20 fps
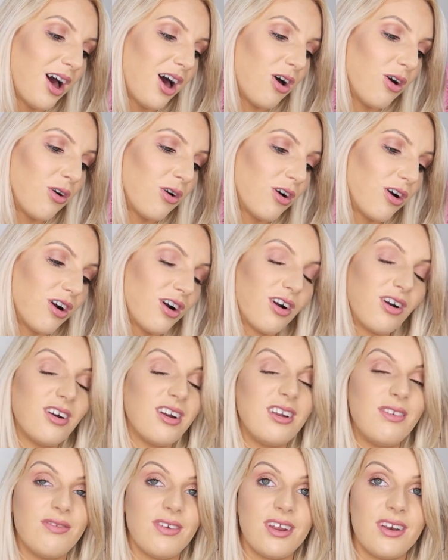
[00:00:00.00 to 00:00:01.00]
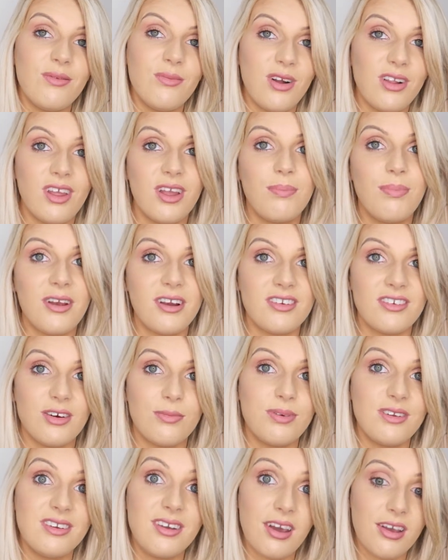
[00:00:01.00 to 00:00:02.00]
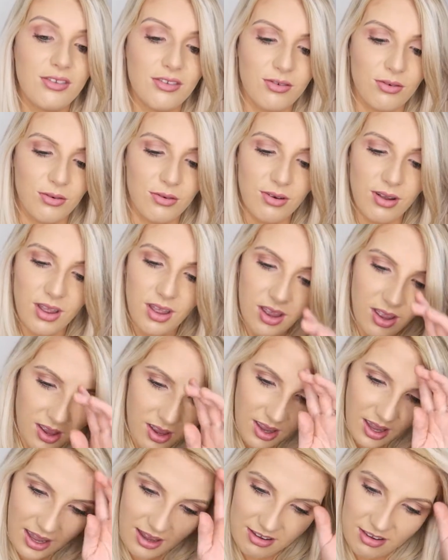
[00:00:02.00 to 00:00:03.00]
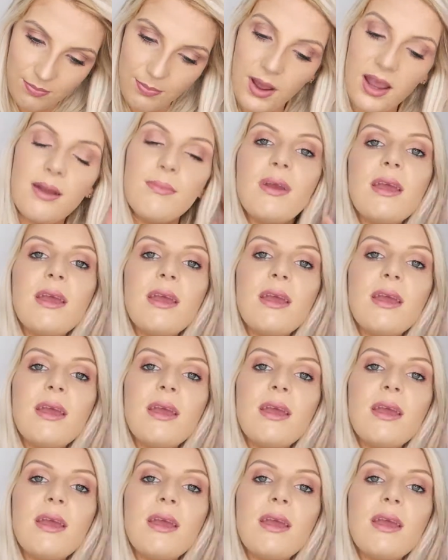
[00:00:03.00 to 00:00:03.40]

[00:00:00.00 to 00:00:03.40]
or even, well, I picked it up in Tesco. It's by